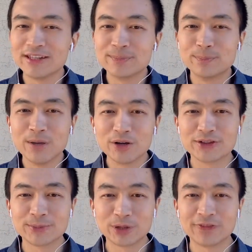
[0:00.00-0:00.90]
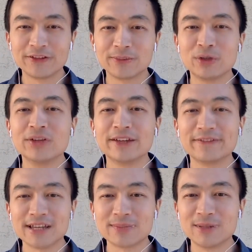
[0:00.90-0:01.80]
most profitable
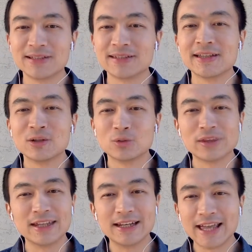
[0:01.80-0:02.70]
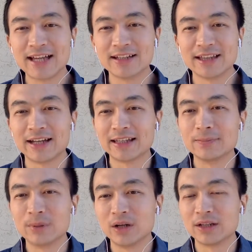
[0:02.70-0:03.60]
investments were the land that he
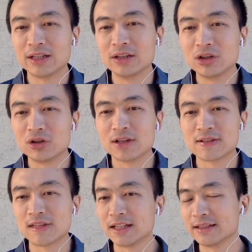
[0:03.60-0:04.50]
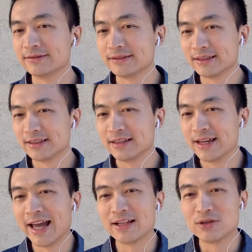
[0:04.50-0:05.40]
bought in New York City,
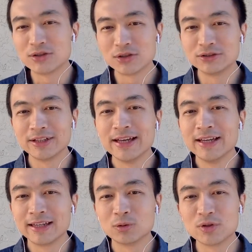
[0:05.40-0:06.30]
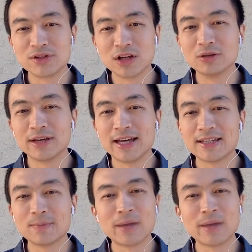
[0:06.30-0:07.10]
and soon he was known as